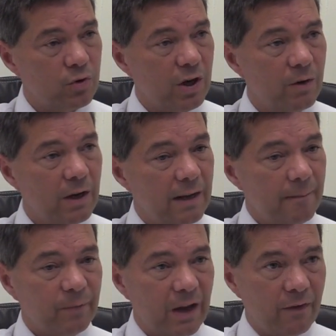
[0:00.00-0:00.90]
So
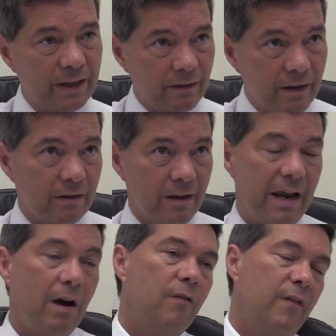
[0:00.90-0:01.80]
I think that
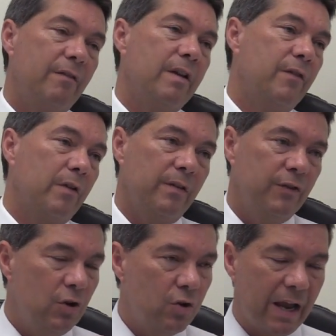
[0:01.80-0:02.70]
they are very, very,
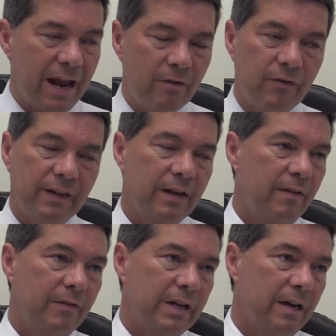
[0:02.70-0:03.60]
if you look at everything they've
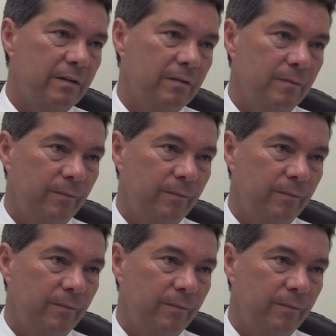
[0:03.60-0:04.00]
ever done,